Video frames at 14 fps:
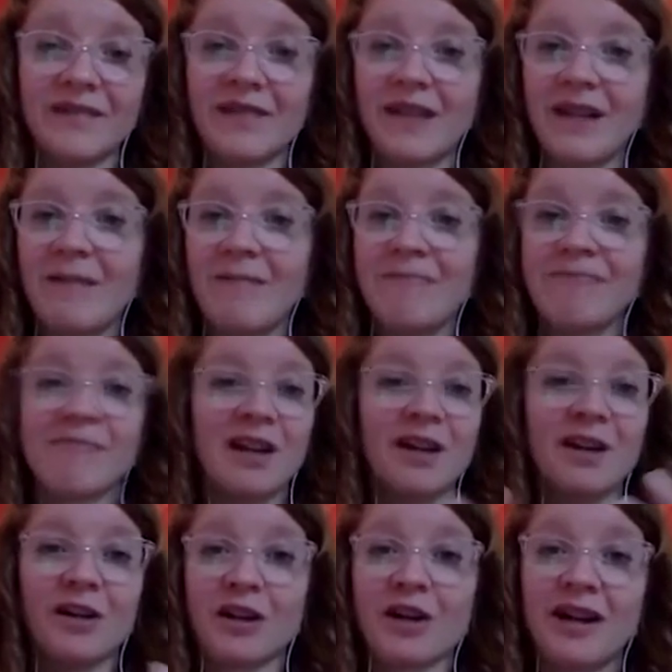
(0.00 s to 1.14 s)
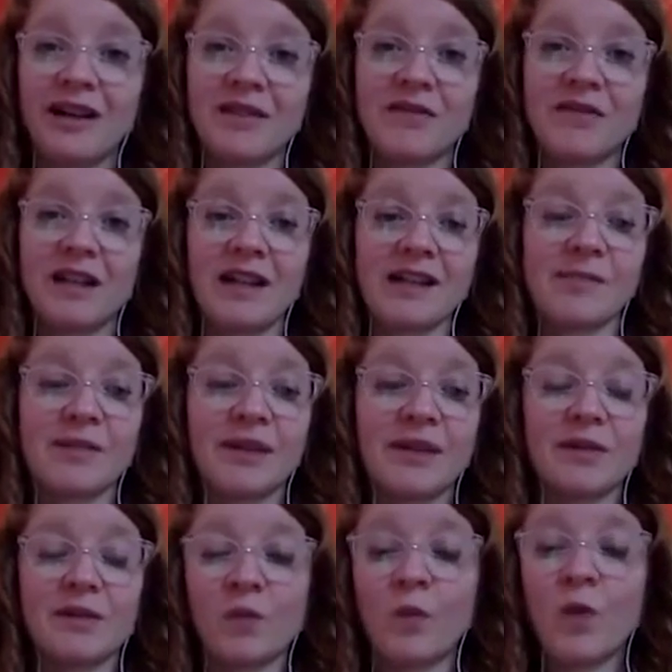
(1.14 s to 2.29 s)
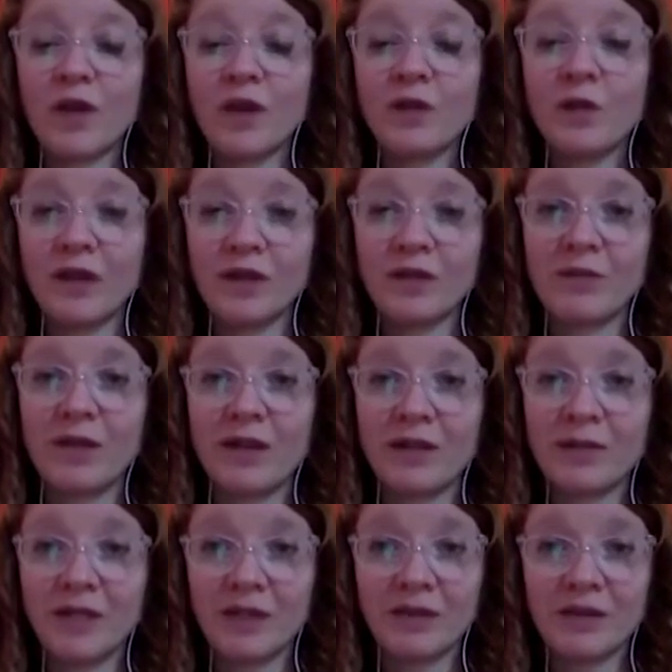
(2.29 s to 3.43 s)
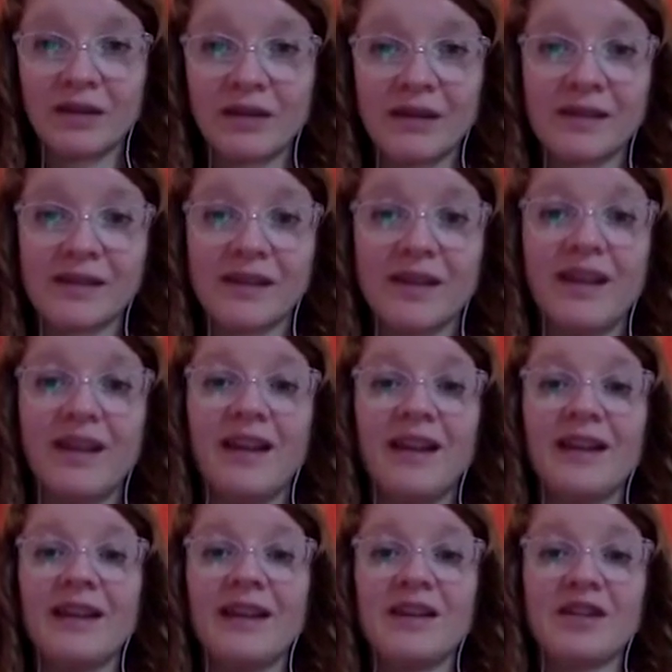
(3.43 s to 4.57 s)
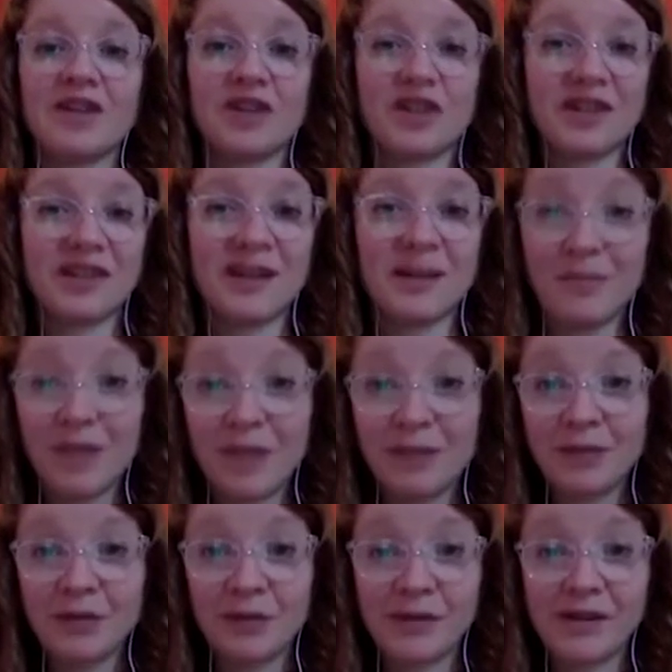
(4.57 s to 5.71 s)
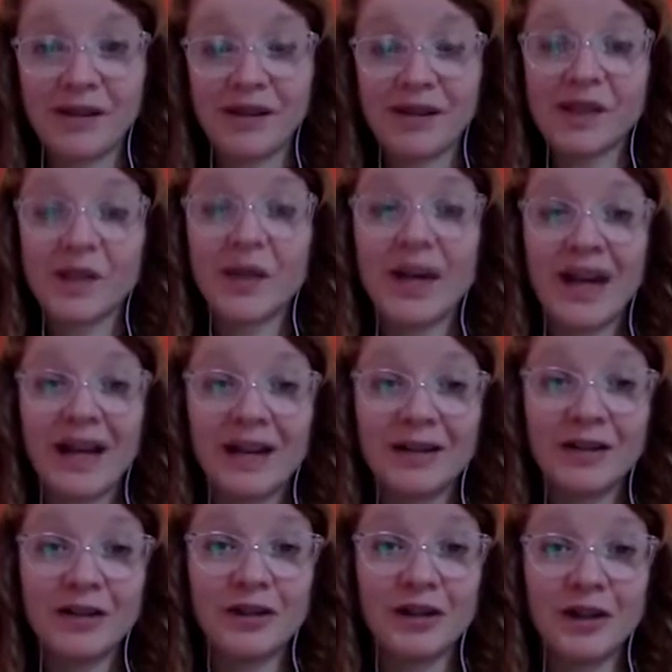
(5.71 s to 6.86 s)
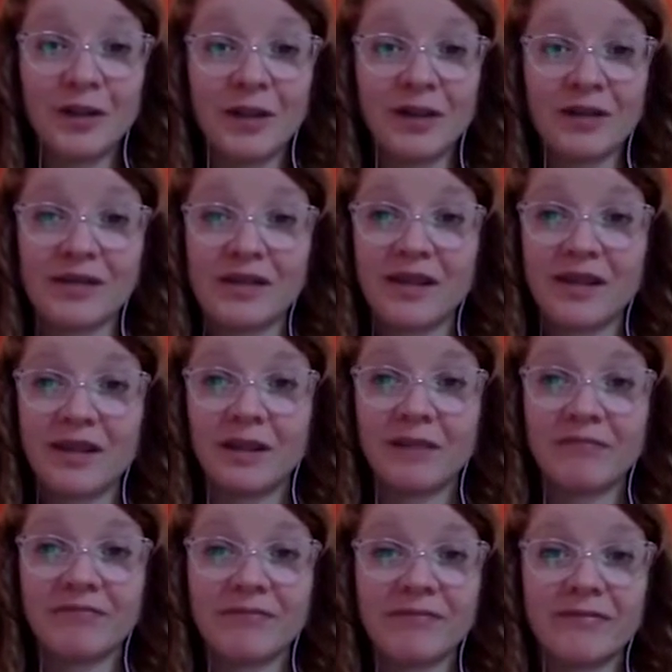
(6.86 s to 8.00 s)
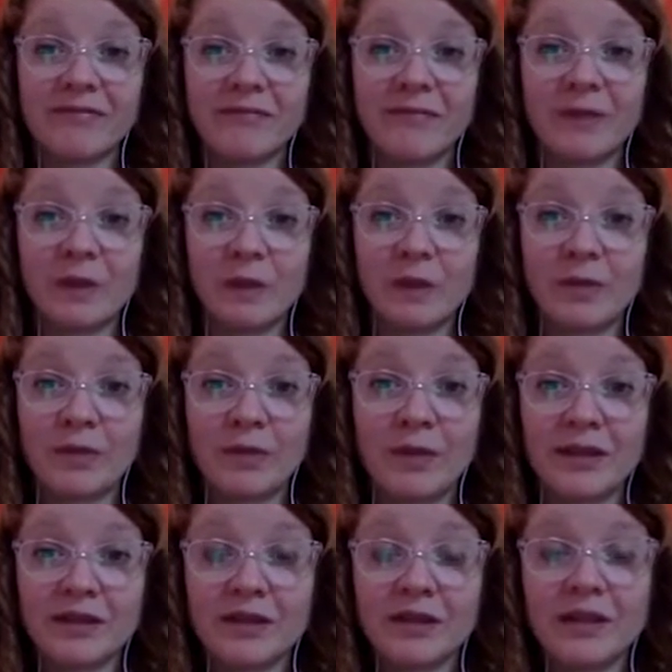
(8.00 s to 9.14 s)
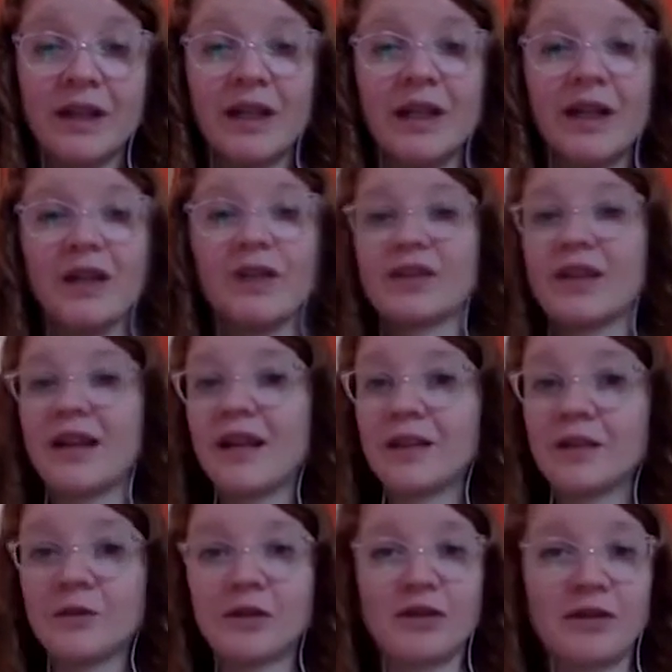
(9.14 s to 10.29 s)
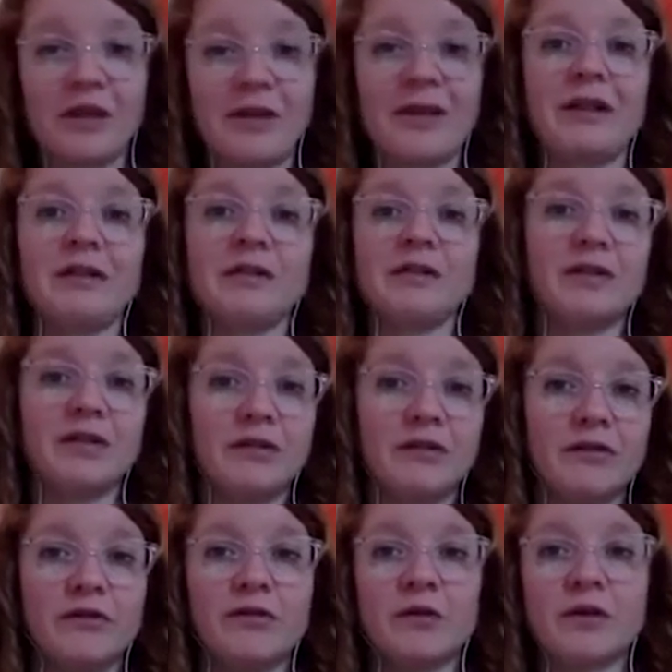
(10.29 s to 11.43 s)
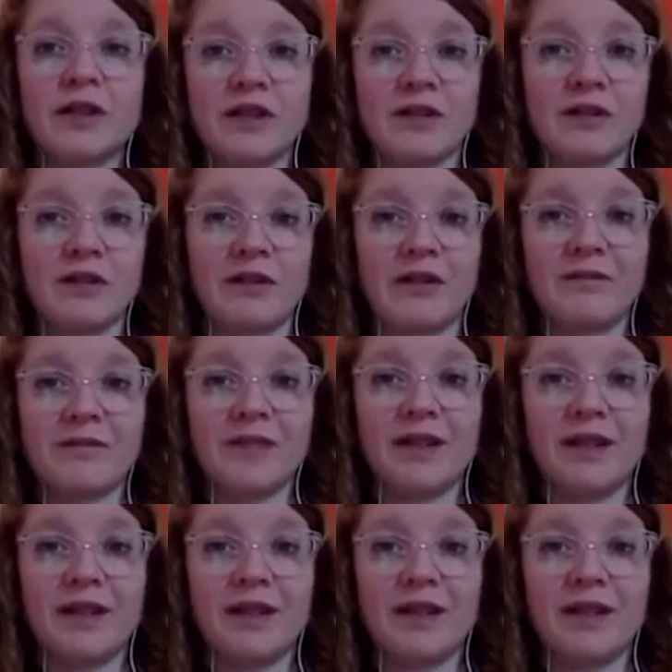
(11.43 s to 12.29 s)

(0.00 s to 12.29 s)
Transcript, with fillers: all kinds of things. But what you want to bear in mind with this is just that people are busy. So how do you go about sending a follow-up reminder? Take your original email, forward it to them,